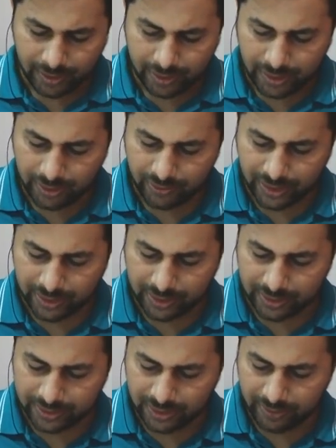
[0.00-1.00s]
Then you can
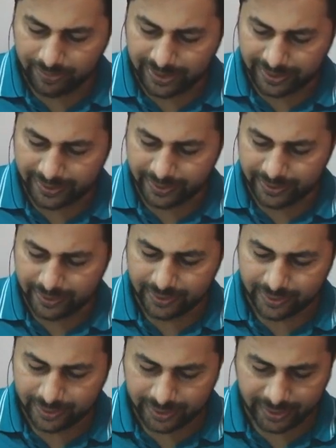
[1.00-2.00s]
easily find
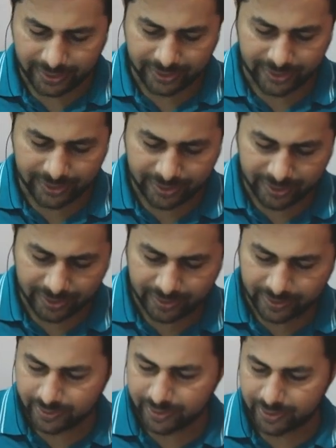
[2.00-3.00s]
its
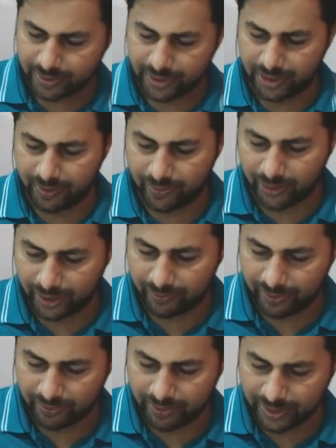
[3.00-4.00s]
de Broglie
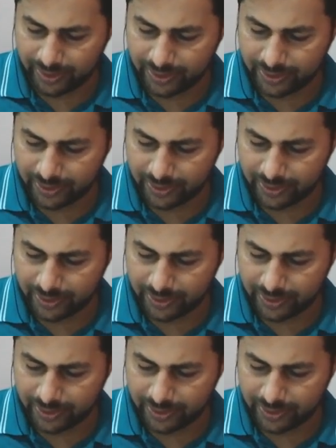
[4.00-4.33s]
wavelength.